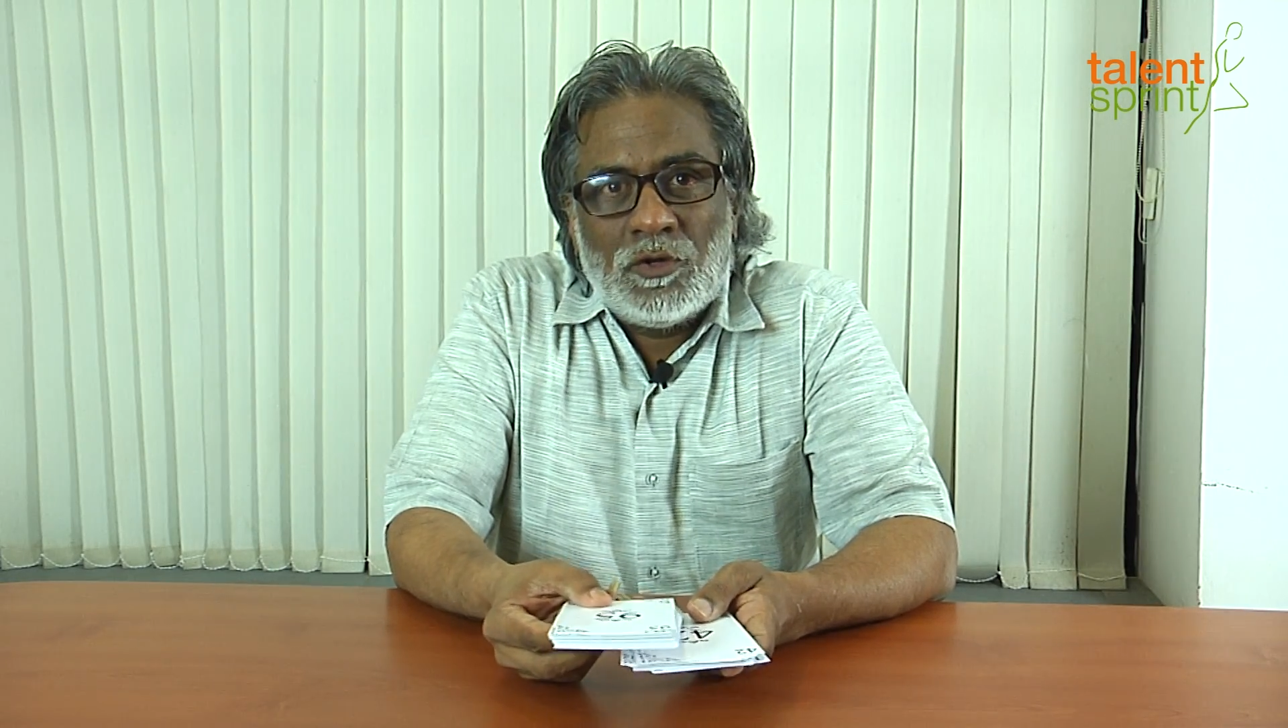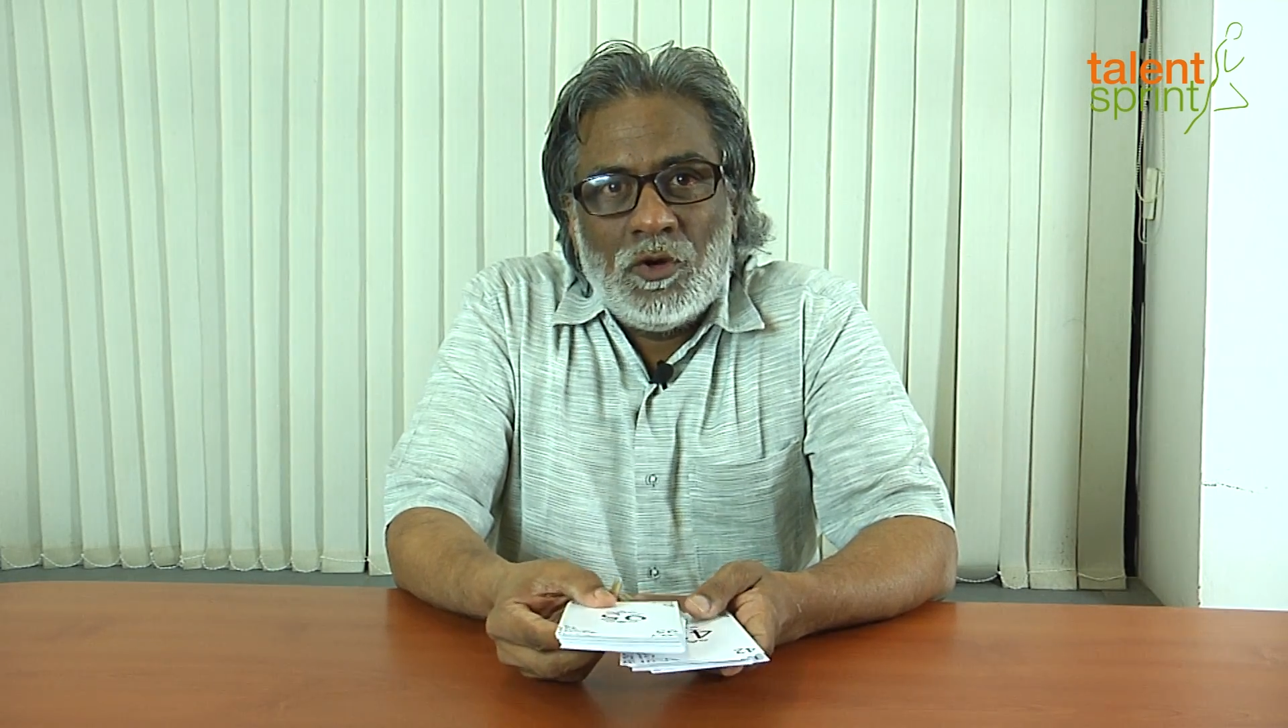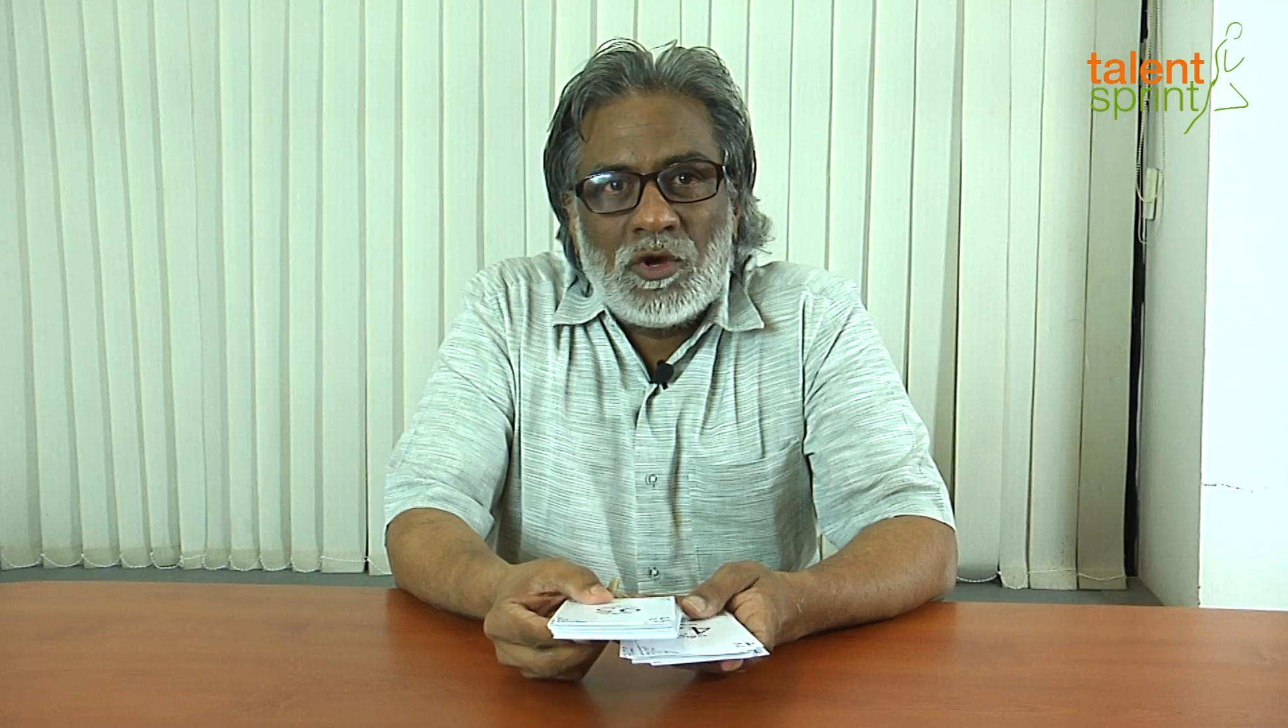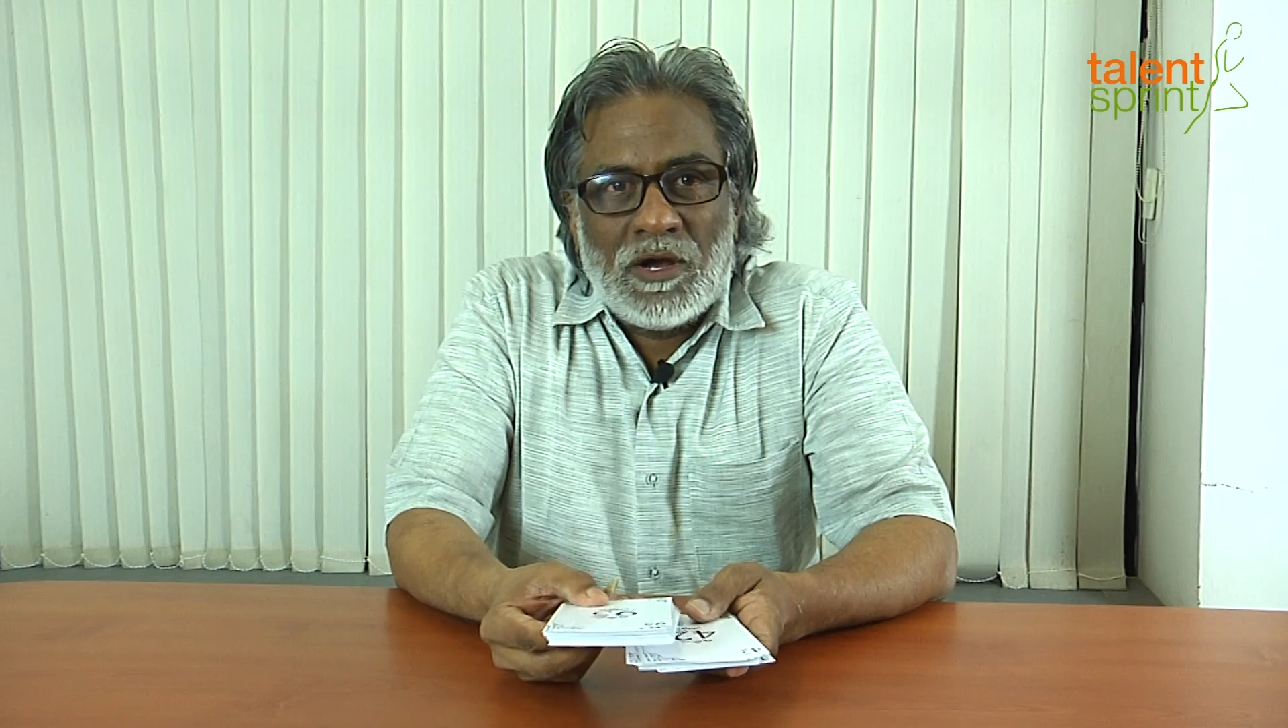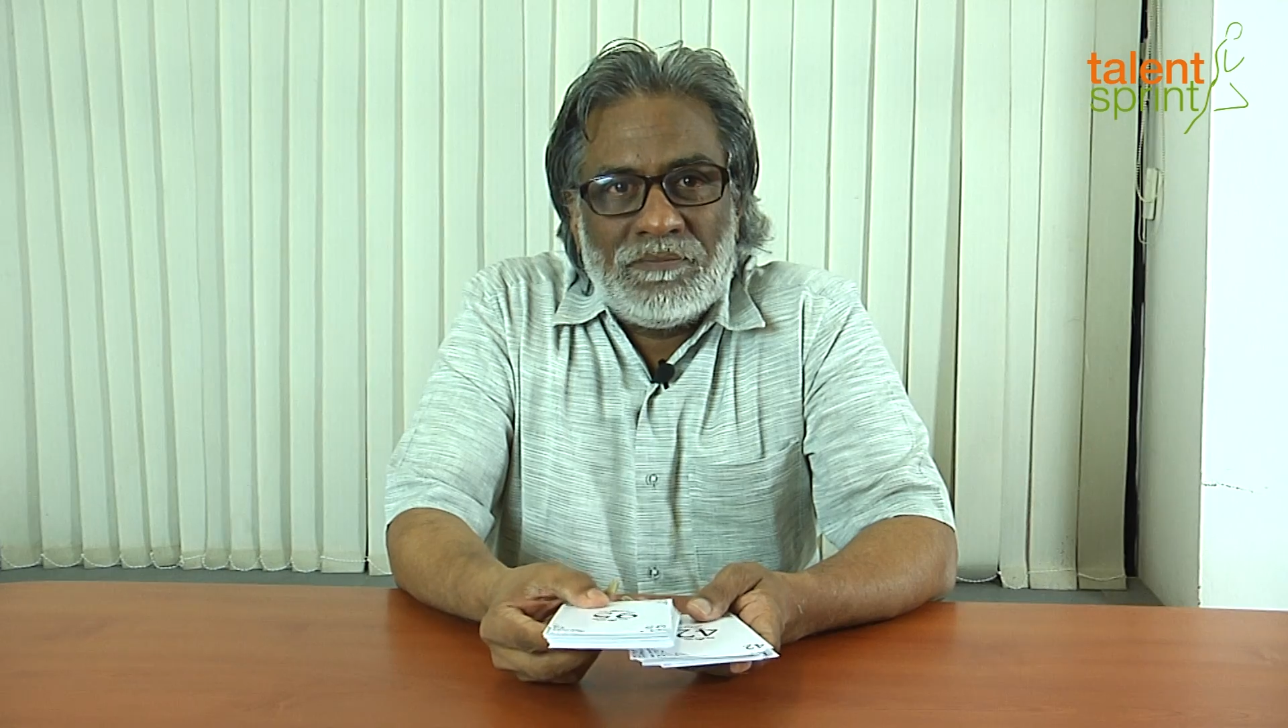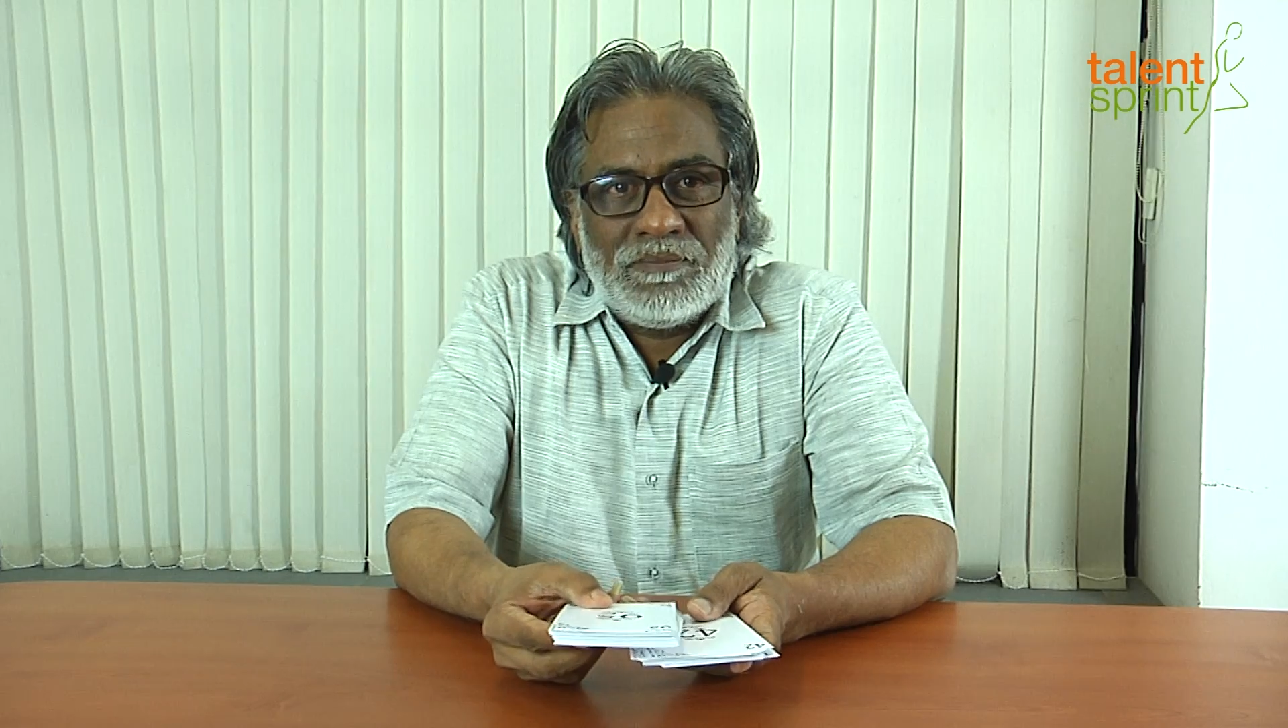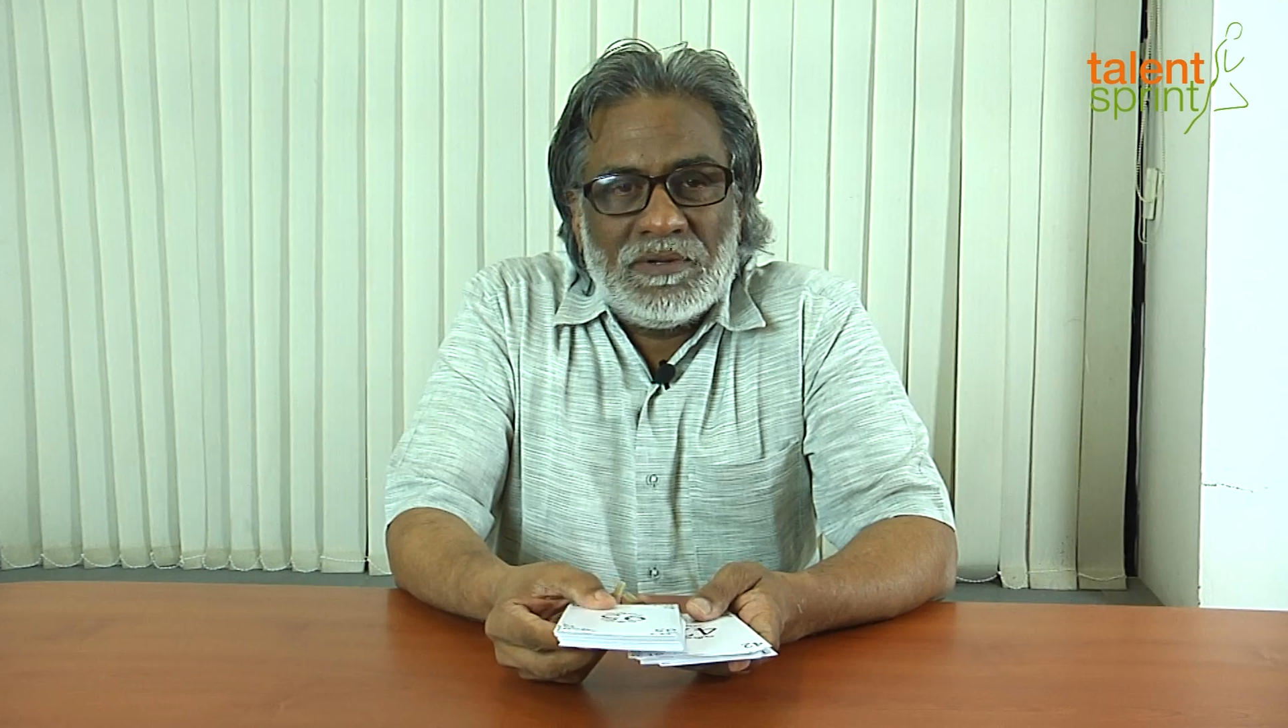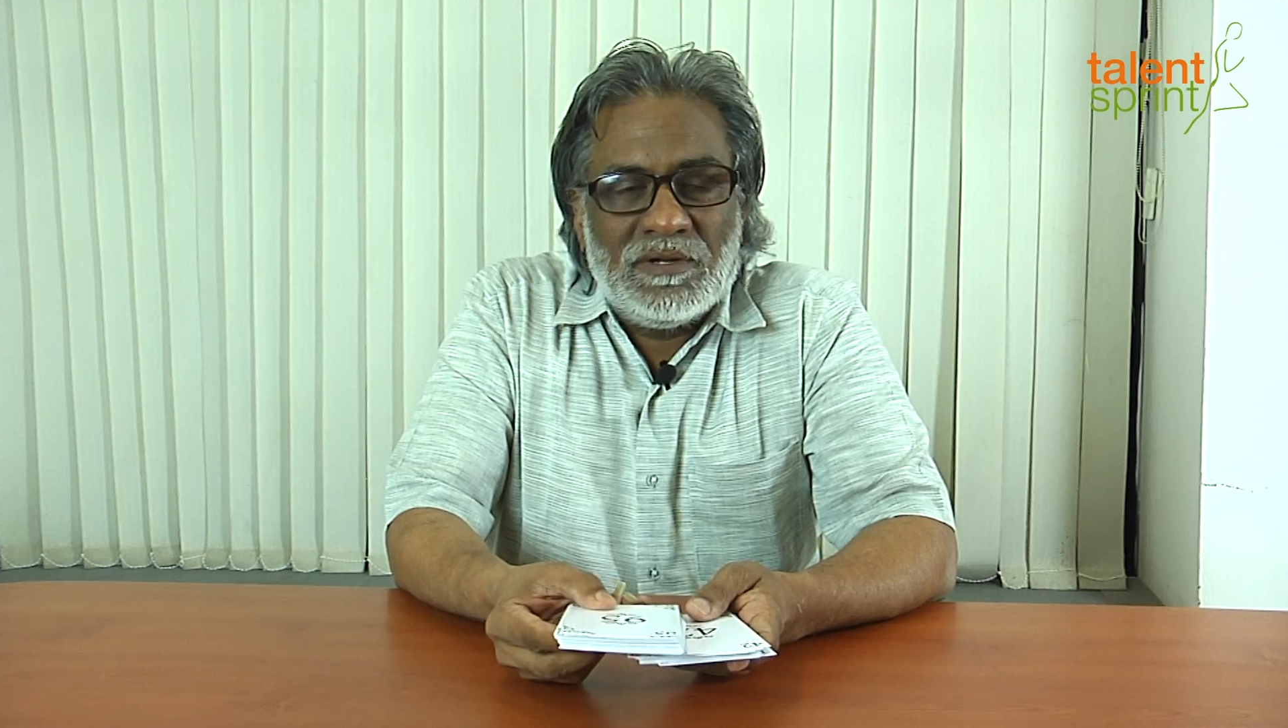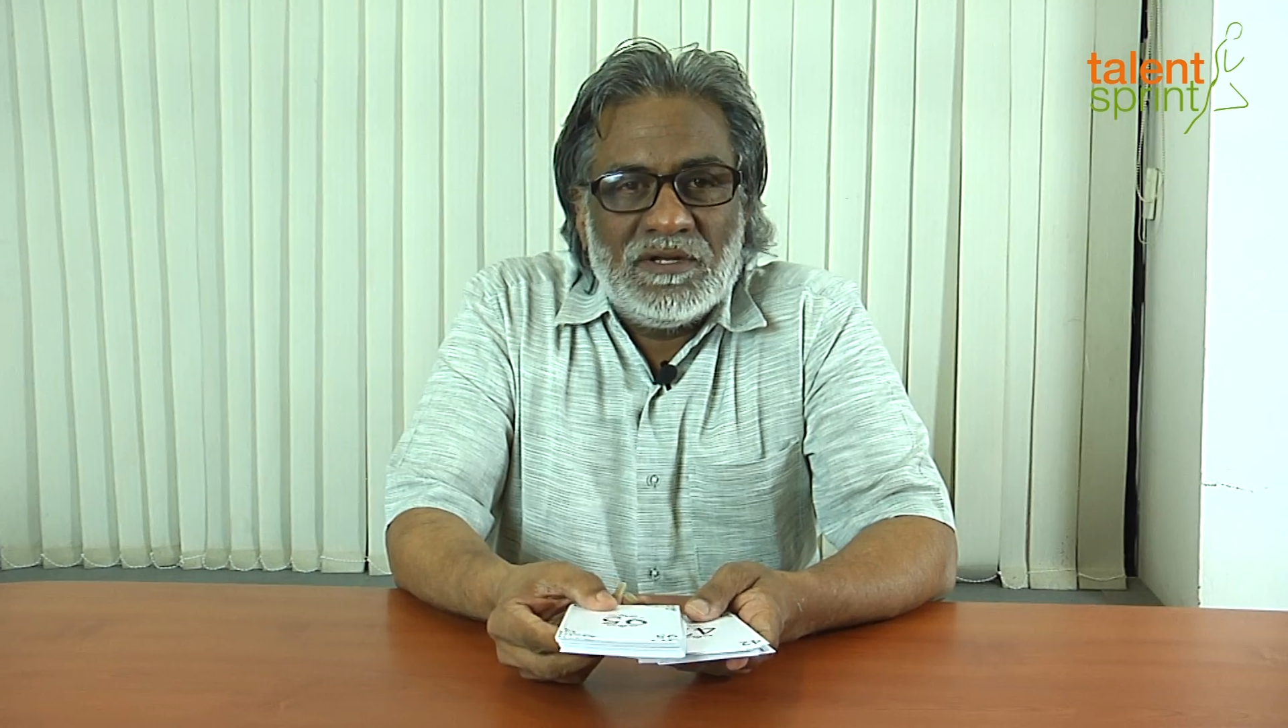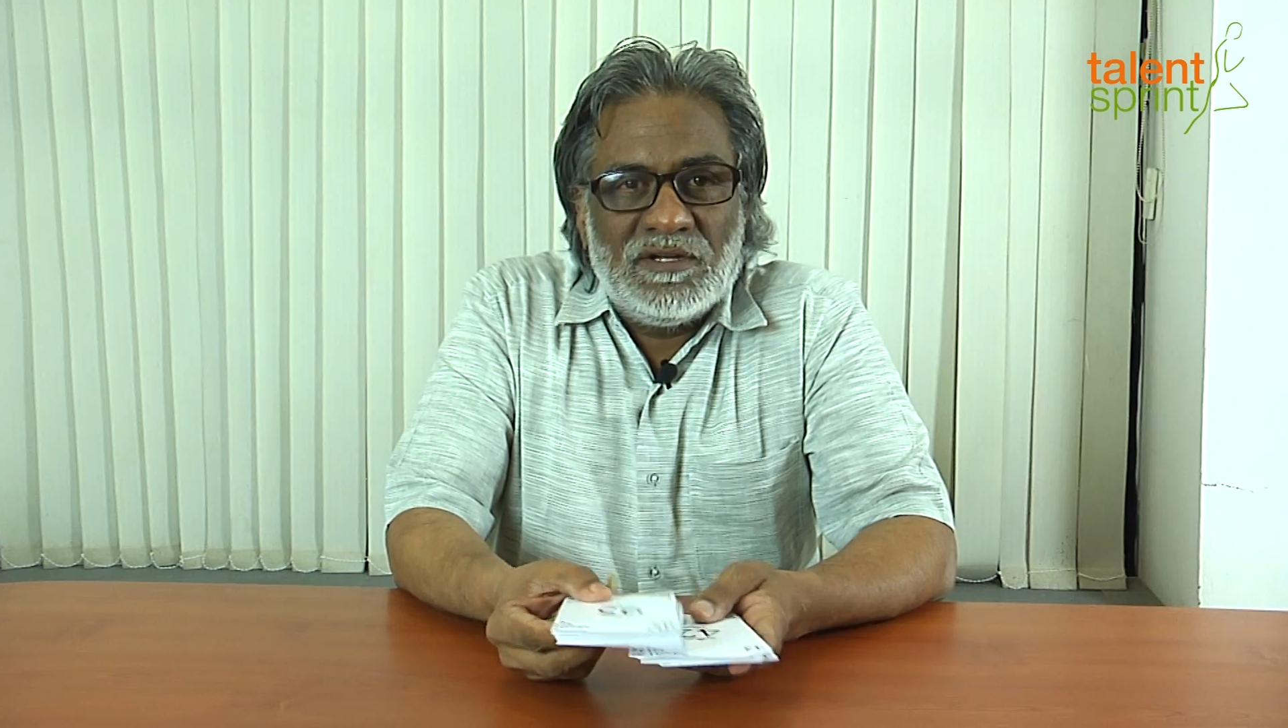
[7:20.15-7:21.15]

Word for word: to look up